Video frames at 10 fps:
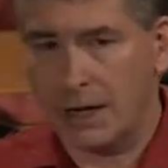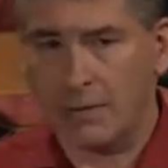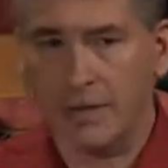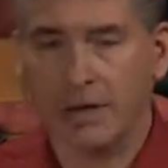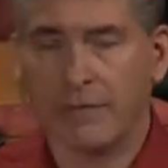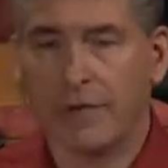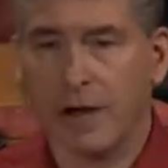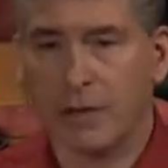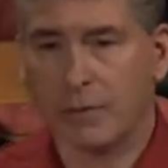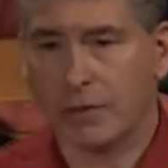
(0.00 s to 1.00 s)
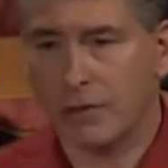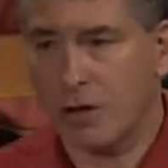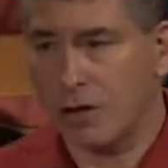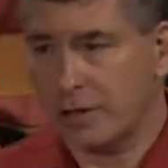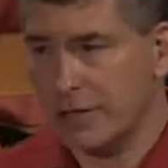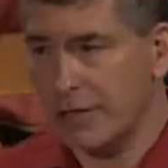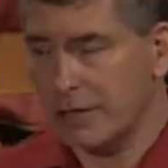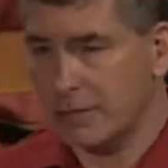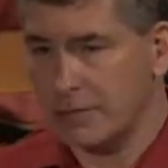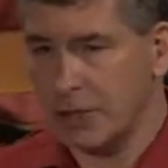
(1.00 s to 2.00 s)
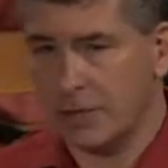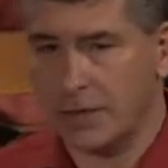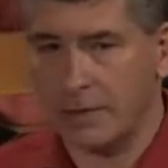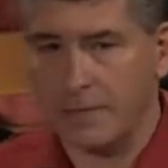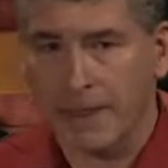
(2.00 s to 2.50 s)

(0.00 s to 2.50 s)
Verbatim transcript: I'm going to follow with a longer testimony.